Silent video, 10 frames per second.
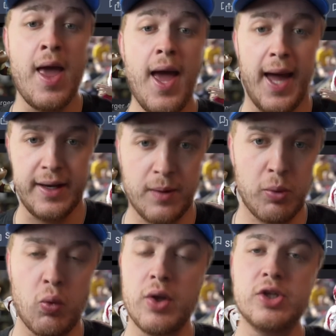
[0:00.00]
At number
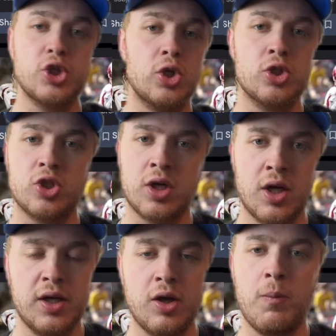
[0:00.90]
1, the Chargers are going to
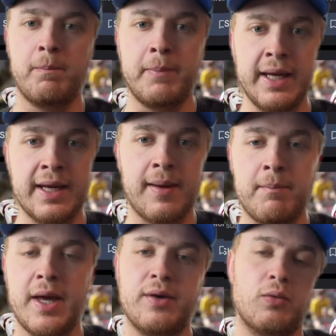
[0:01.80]
go Big
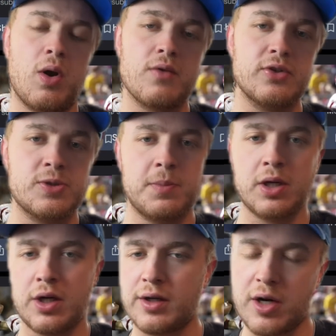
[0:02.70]
Ben
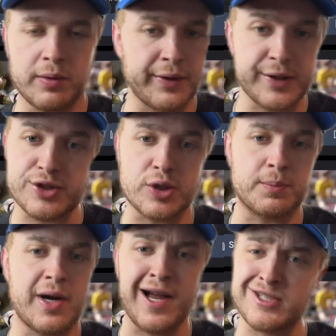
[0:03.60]
Roethlisberger. Not really a
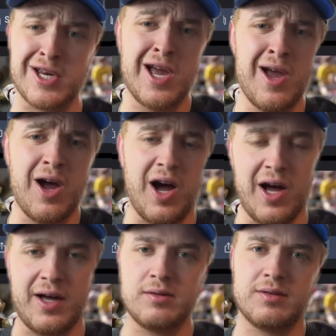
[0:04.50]
surprise.
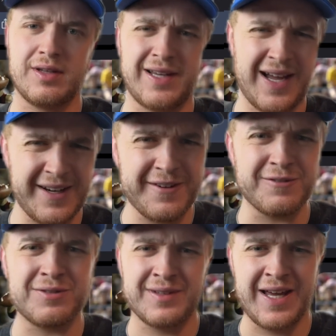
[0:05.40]
Kind
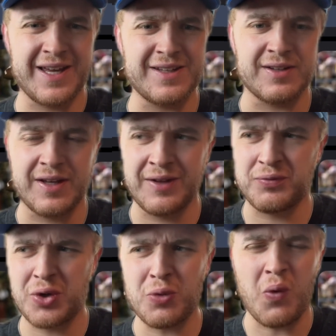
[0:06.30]
of had it
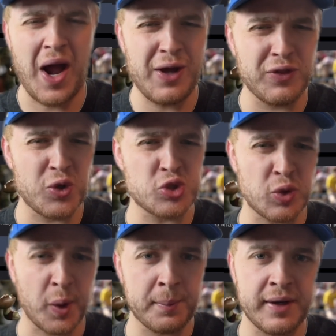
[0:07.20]
for a while. There was a
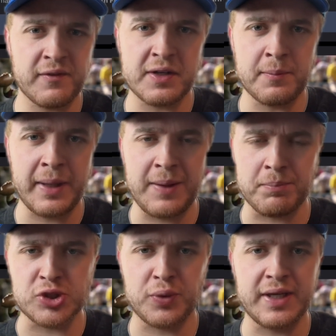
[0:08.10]
little bit of a debate
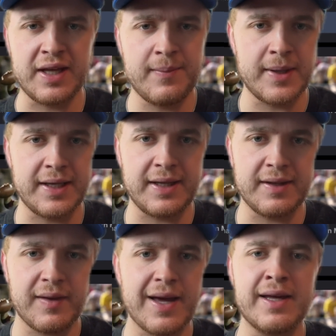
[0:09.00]
between him and
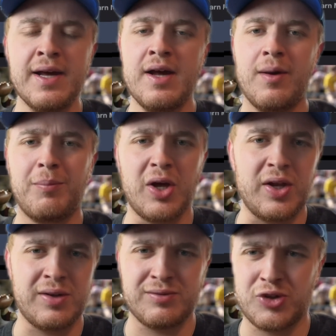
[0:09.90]
Eli, but
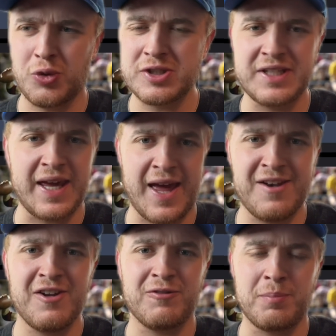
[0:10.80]
towards the end
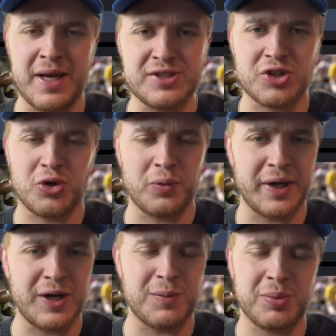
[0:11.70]
of Ben's
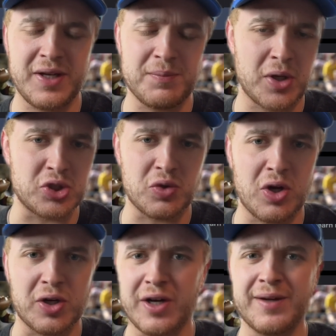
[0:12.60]
career, played much
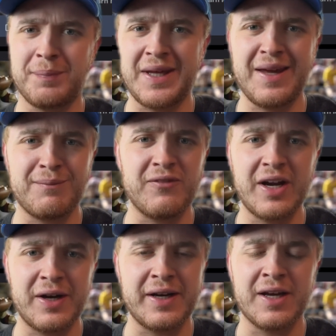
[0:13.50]
longer, it became
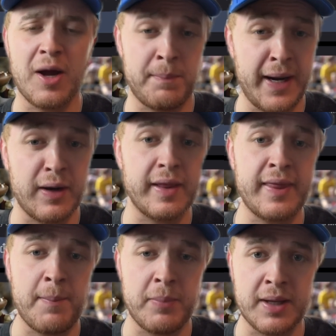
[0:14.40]
very apparent
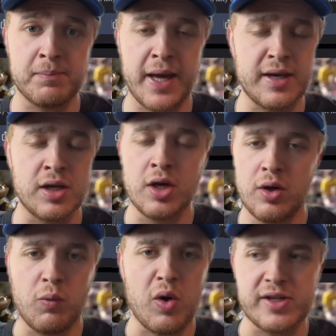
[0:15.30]
that Big Ben
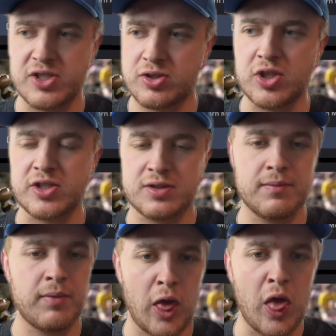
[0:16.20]
was just
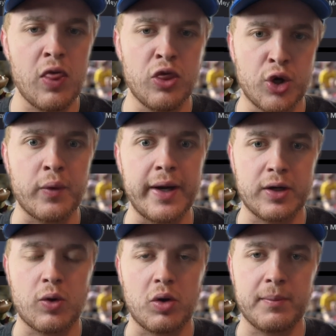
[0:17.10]
the greater
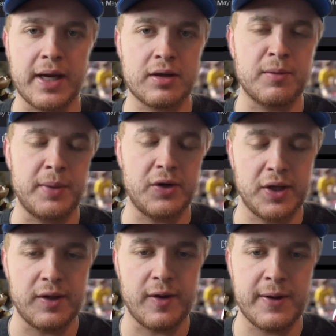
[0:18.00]
quarterback compared to
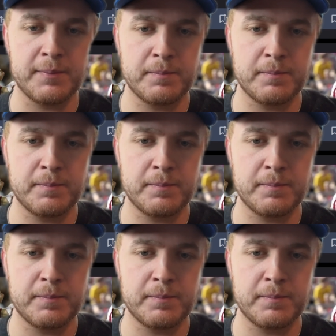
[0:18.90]
Eli.